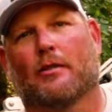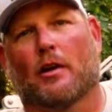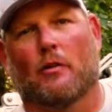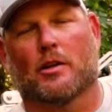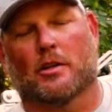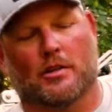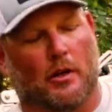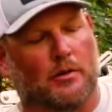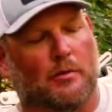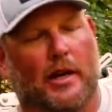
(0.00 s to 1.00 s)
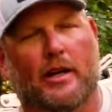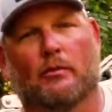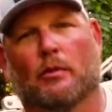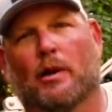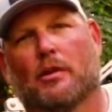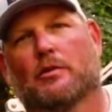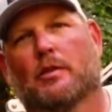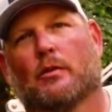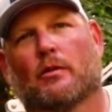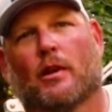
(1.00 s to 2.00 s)
Y'all watch our social media. We'll post it
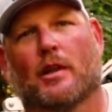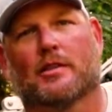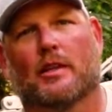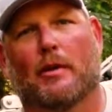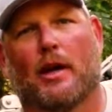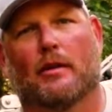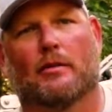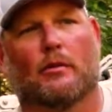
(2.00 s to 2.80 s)
when the rods come out.